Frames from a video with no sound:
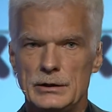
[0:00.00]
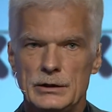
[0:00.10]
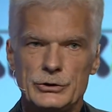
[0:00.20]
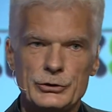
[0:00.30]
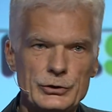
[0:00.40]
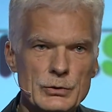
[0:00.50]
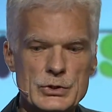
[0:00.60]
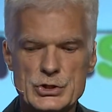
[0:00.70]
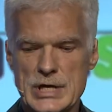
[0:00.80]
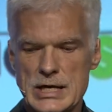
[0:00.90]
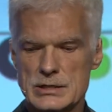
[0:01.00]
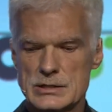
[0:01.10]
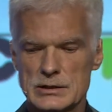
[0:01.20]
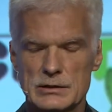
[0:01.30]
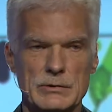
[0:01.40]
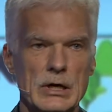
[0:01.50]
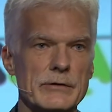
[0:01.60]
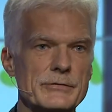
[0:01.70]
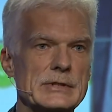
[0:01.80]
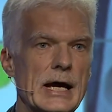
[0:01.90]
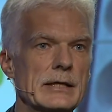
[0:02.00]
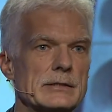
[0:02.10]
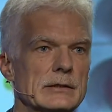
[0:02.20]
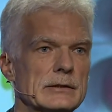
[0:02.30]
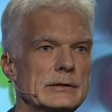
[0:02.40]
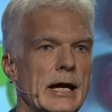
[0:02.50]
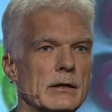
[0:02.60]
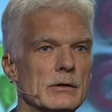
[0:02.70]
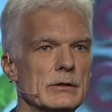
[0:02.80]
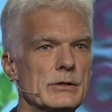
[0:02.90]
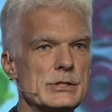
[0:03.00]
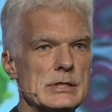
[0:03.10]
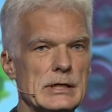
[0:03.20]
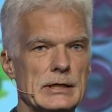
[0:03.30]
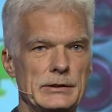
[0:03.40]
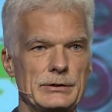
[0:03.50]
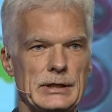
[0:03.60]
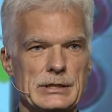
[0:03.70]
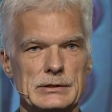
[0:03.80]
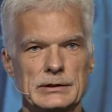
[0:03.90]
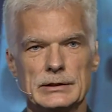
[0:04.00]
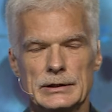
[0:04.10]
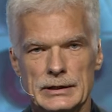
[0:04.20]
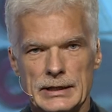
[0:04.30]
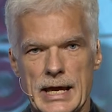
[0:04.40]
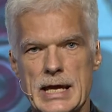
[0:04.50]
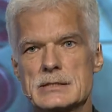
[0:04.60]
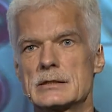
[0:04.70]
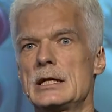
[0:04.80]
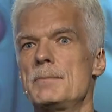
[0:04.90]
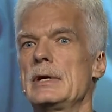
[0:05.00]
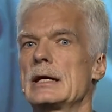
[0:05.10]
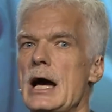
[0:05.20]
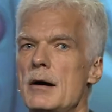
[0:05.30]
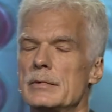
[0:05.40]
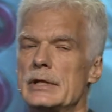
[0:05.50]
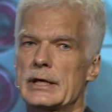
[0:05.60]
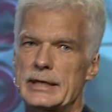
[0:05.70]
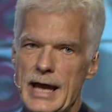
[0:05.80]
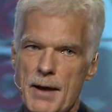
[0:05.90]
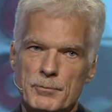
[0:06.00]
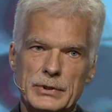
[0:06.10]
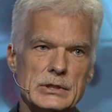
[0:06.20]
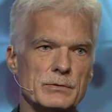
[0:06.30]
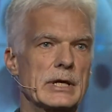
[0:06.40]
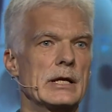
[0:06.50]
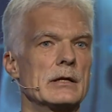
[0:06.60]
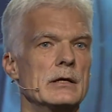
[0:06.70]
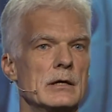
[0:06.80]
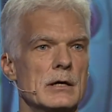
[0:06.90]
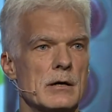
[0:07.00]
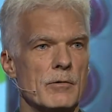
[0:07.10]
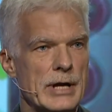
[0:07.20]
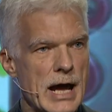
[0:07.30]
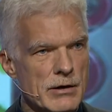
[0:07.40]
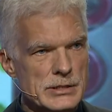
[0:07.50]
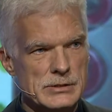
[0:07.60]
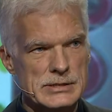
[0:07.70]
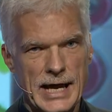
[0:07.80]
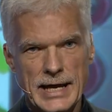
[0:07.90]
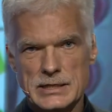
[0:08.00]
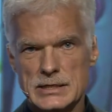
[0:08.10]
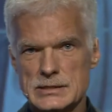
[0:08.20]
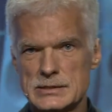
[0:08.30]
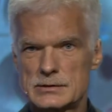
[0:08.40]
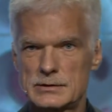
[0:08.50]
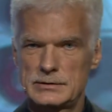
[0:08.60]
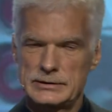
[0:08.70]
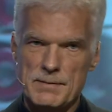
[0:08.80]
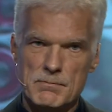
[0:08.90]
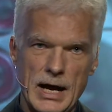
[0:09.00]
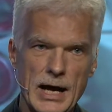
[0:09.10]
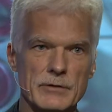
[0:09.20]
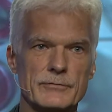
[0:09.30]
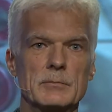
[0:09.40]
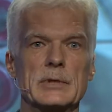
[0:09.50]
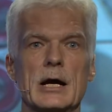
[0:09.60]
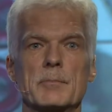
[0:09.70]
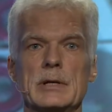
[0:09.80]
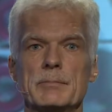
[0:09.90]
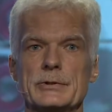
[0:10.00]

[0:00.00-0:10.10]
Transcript: huge changes in the world of science and technology, and education isn't keeping up. The gap between what our societies demand from young people